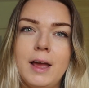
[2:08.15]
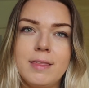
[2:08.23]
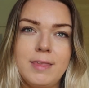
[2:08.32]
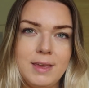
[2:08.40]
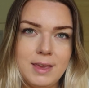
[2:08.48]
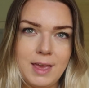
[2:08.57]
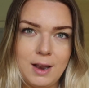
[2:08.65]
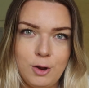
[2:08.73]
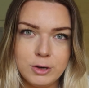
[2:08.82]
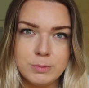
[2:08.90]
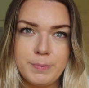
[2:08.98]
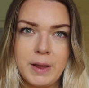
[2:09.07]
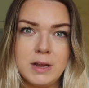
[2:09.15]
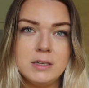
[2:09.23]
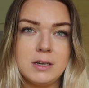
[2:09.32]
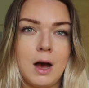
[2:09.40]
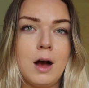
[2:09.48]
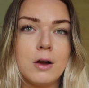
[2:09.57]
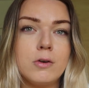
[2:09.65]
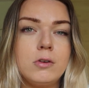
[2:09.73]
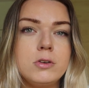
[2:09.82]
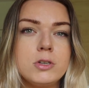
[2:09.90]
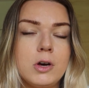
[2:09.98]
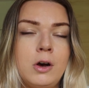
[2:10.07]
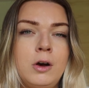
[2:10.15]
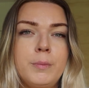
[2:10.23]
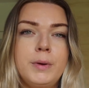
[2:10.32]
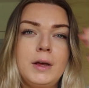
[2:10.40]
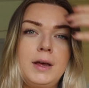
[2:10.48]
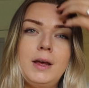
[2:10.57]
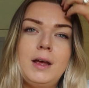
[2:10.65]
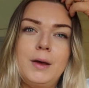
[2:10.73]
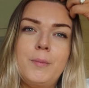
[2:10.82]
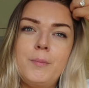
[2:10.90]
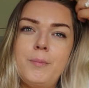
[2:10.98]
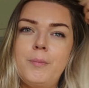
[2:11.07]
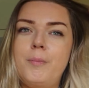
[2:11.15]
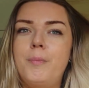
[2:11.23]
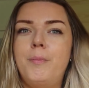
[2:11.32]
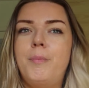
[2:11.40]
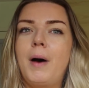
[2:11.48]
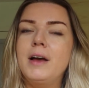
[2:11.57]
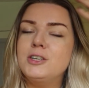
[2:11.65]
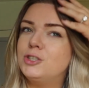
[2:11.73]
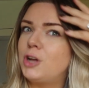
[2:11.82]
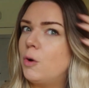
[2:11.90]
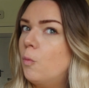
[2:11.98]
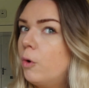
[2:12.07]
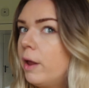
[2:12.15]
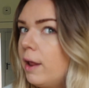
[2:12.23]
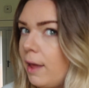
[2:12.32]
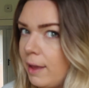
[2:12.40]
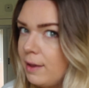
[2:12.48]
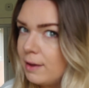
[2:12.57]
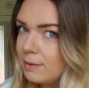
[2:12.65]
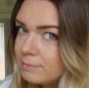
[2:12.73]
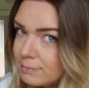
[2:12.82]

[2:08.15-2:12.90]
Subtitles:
I think it looks better darker on top, but I just don't want it like,